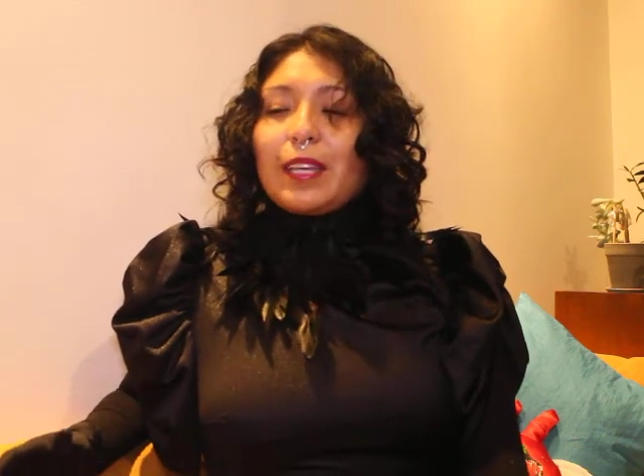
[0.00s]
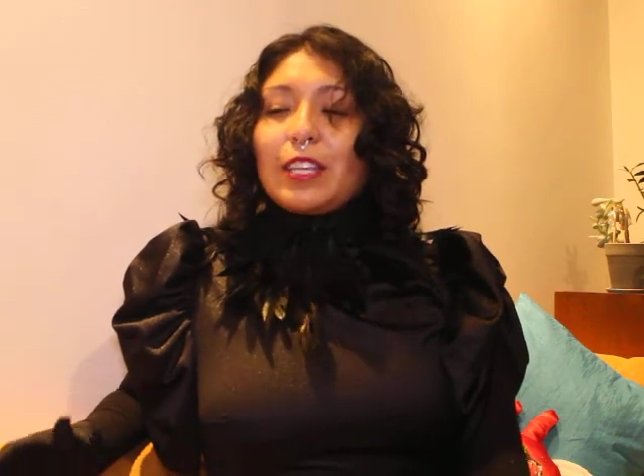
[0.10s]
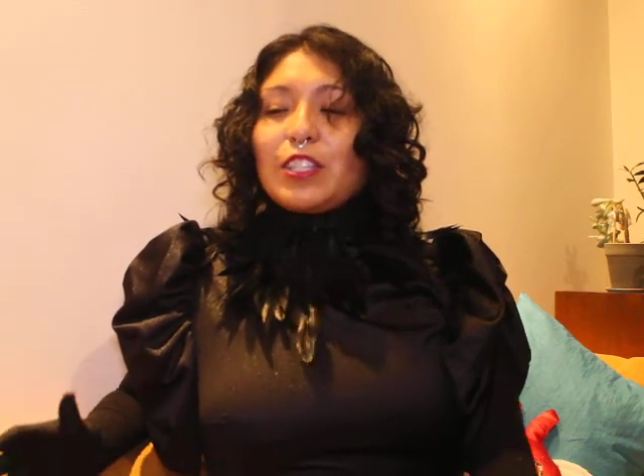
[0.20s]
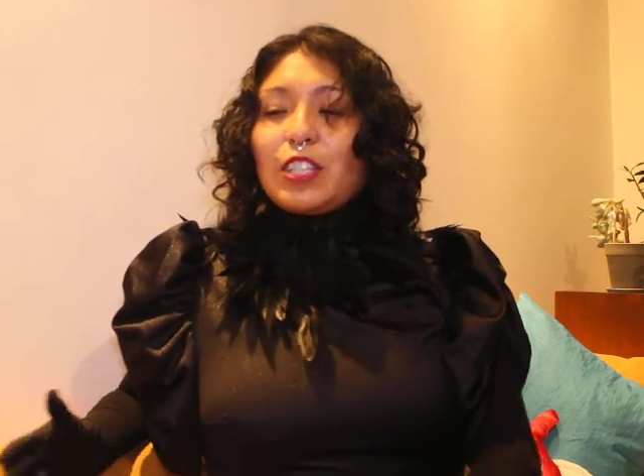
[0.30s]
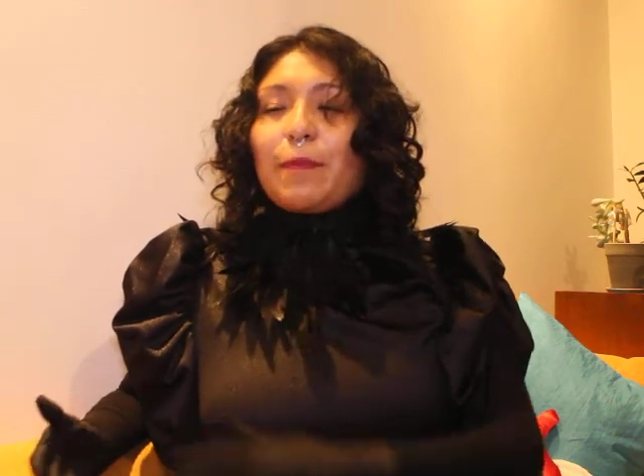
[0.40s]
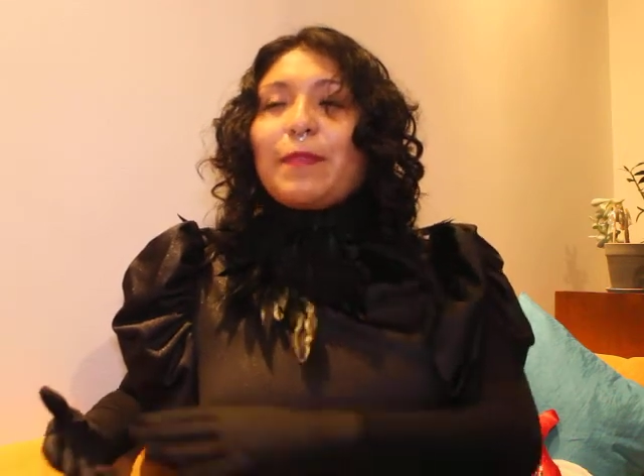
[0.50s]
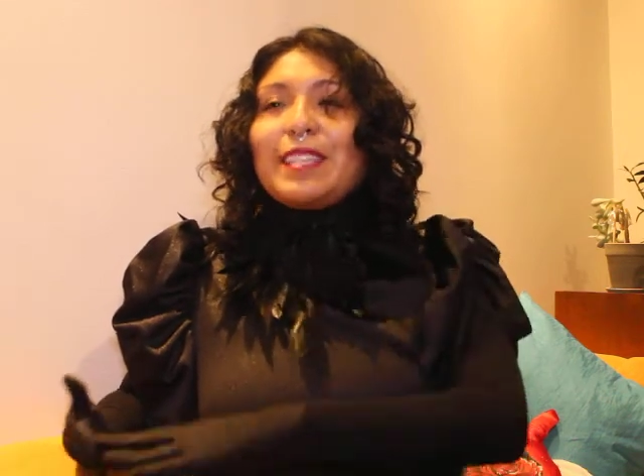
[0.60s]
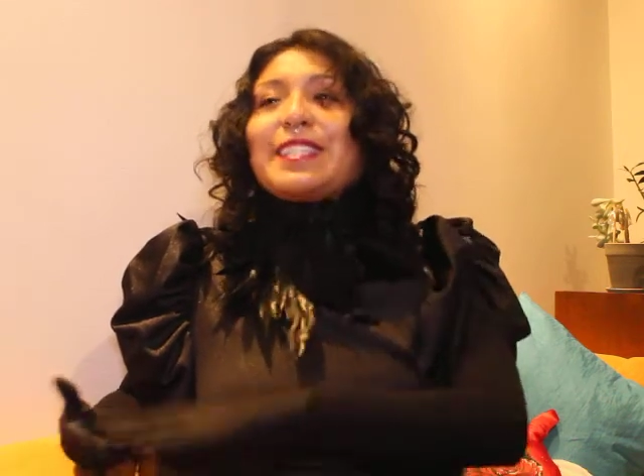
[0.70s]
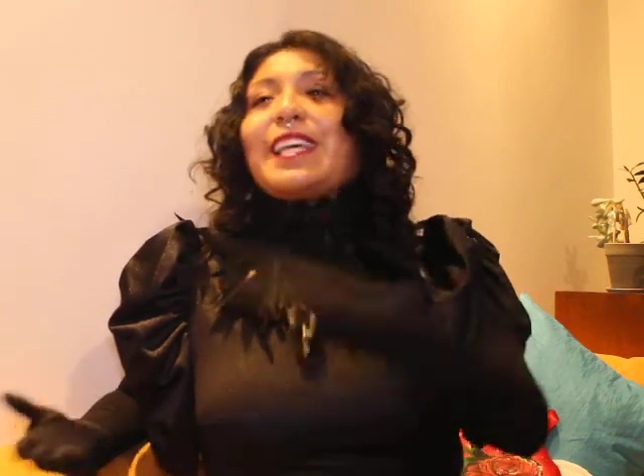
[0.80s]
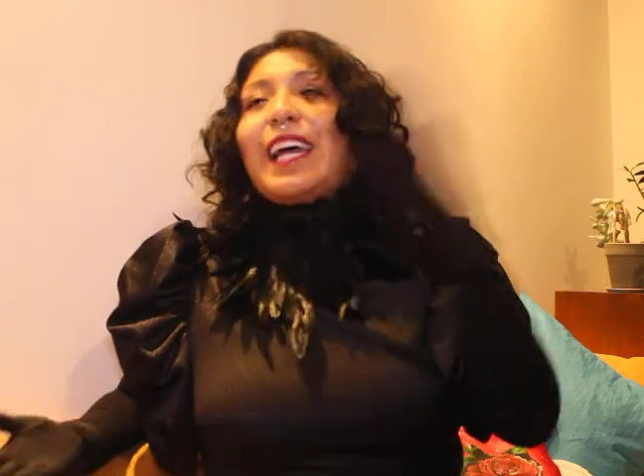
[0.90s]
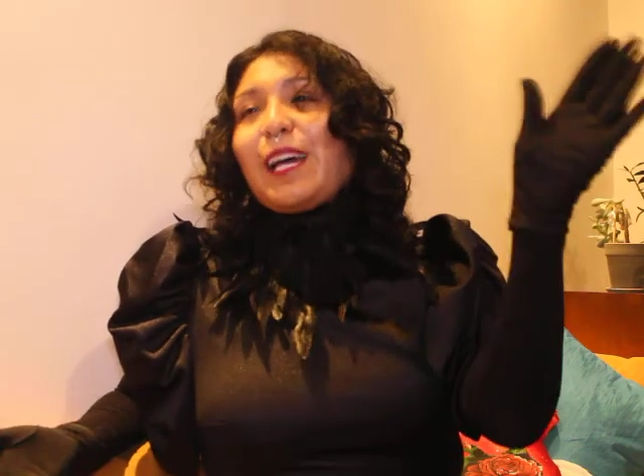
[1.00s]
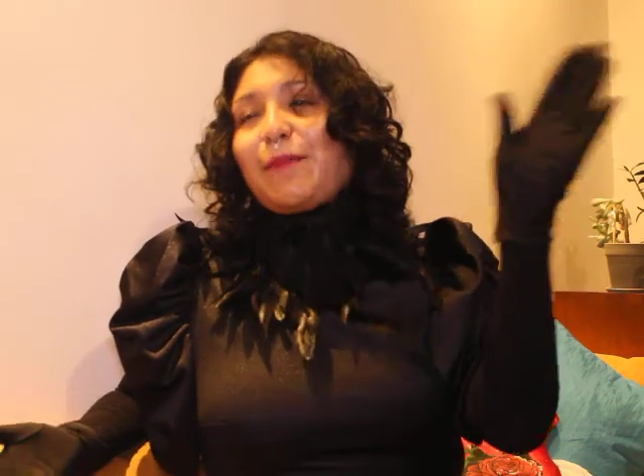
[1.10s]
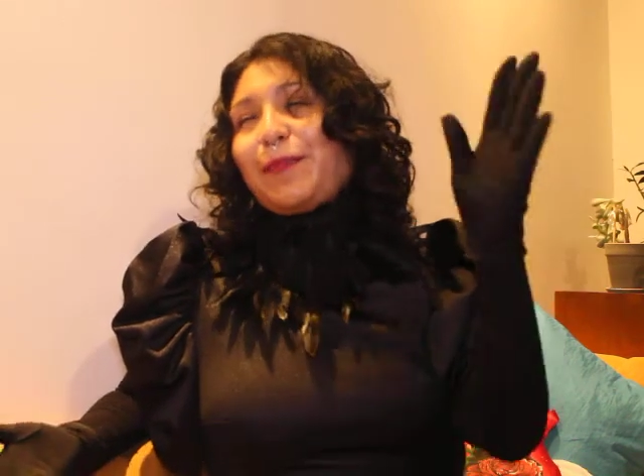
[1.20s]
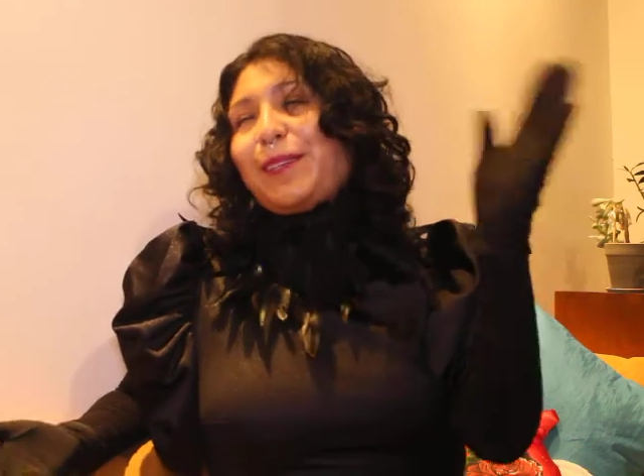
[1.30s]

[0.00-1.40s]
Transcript: stop this gap.